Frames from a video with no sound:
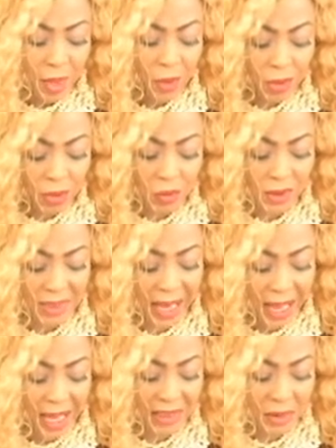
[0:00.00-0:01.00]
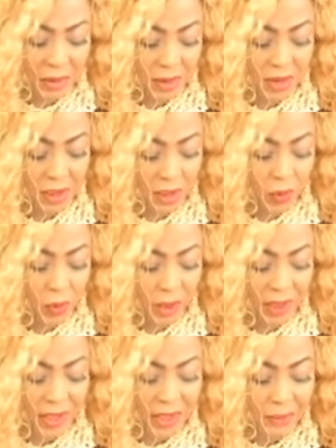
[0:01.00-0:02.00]
was there as an unseen
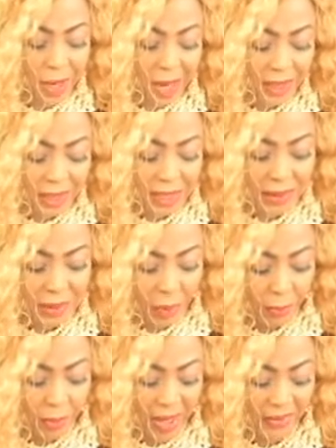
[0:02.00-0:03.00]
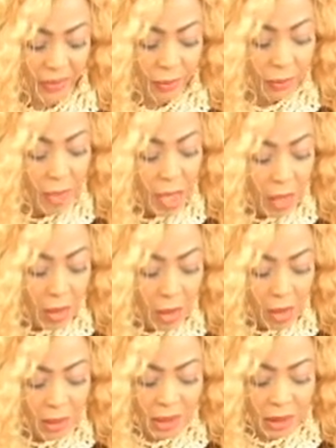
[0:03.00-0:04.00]
witness smiling at our birth.
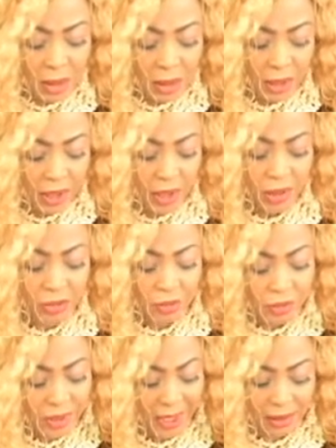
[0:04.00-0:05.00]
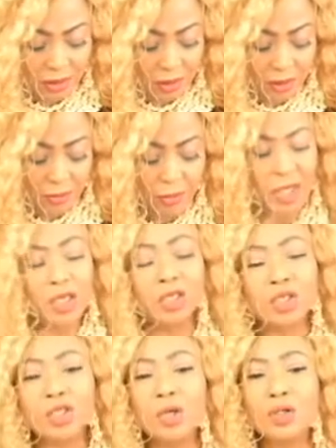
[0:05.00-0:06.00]
God did not need to create us, but he
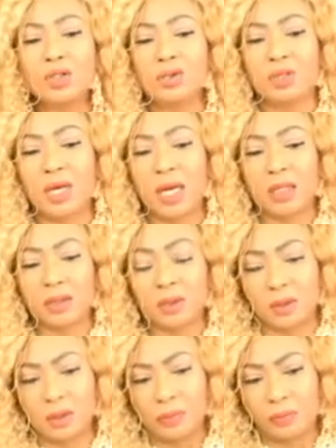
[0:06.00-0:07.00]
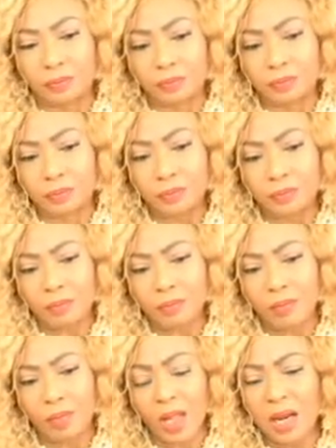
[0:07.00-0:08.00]
chose to create us.
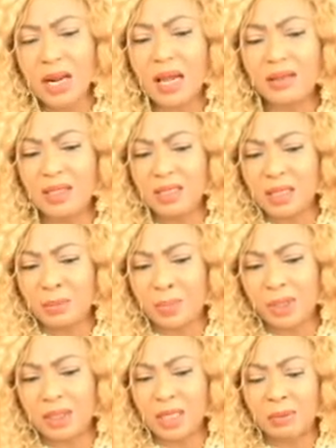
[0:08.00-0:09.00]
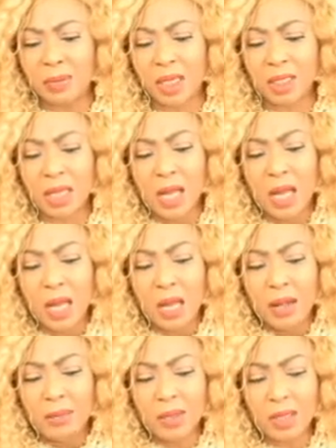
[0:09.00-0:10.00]
Now this is a big statement,
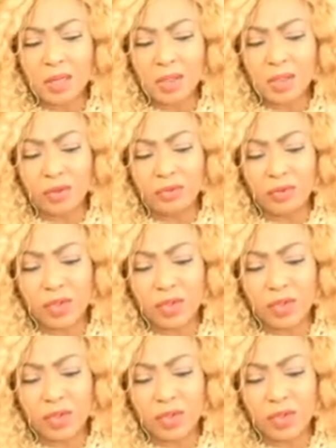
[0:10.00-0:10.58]
because you